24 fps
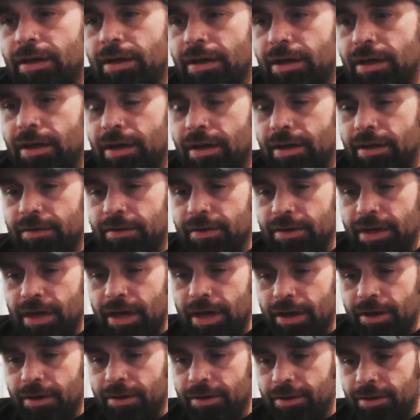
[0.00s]
and the
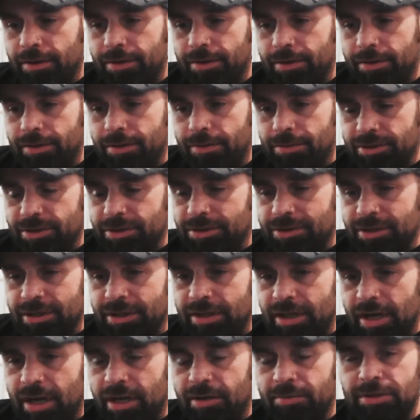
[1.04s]
guy was just an
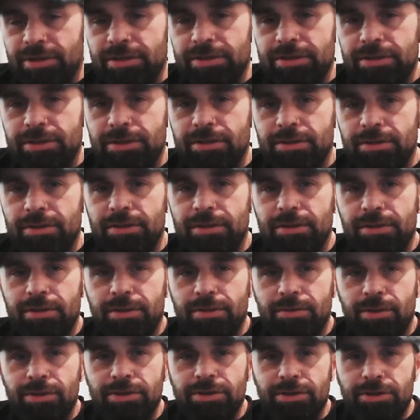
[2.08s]
economist, and
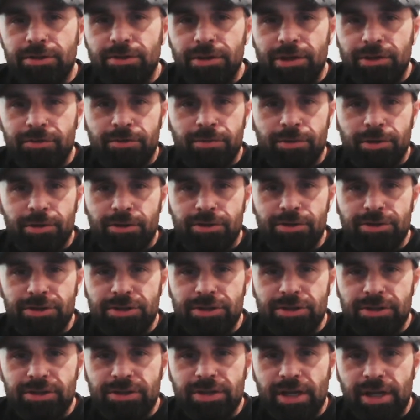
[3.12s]
he wasn't doing it from a
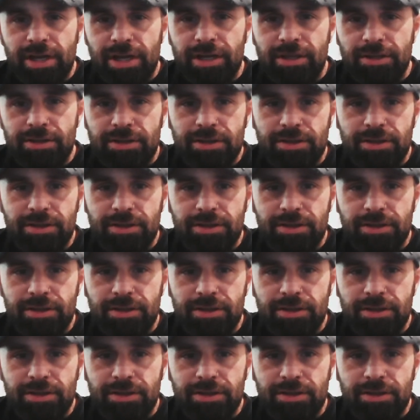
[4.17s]
Christian slant.